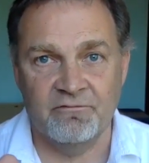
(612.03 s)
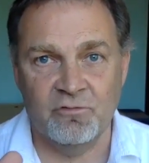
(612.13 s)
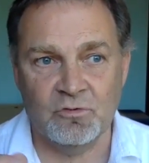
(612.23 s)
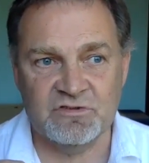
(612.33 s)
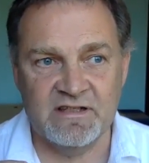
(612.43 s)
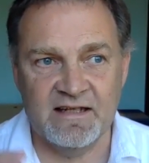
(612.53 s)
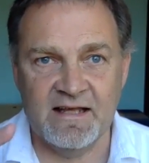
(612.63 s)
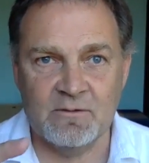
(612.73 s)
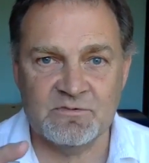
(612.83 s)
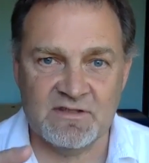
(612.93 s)
14
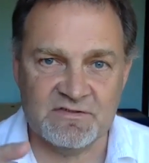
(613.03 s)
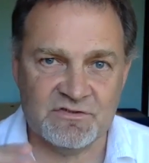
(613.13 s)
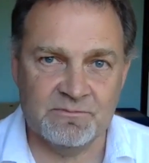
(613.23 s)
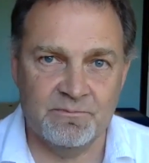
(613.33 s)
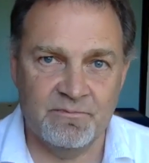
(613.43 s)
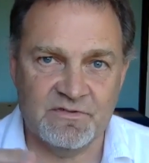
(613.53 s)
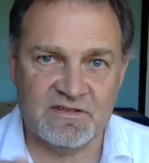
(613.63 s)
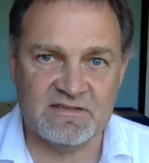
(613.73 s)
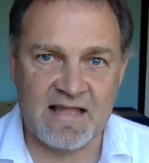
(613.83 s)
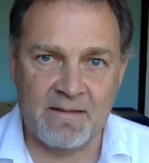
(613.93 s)
helps us to
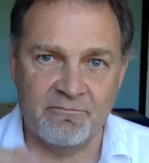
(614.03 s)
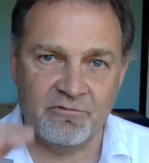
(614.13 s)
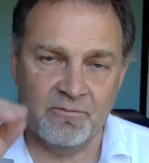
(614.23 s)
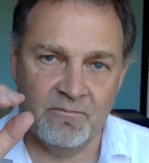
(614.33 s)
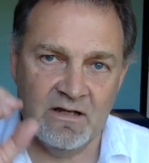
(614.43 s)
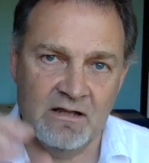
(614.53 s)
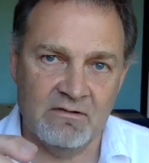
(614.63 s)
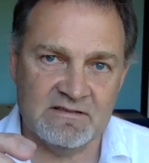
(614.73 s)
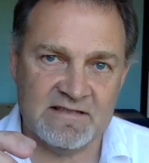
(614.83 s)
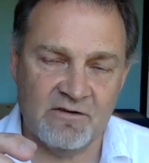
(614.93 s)
step from
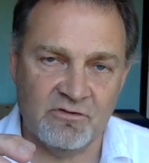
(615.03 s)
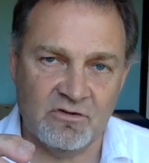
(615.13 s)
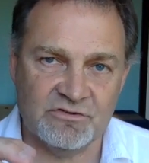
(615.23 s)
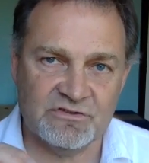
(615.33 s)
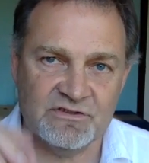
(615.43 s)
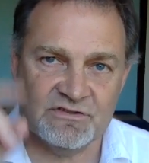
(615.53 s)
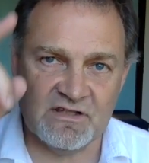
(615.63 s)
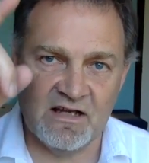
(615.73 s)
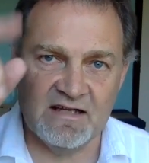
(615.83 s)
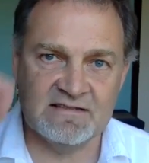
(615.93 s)
lower self-consciousness to
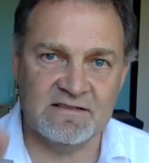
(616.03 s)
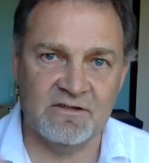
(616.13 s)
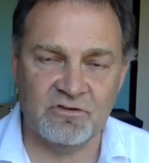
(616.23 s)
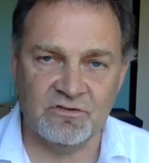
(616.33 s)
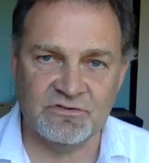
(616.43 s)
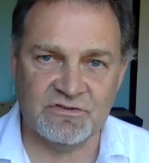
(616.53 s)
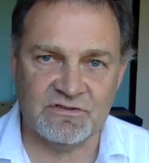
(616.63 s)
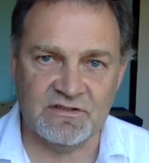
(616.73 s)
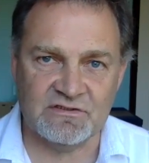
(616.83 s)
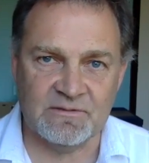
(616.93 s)
higher
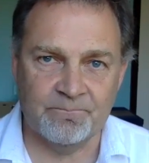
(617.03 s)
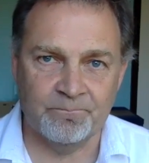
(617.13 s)
self-consciousness.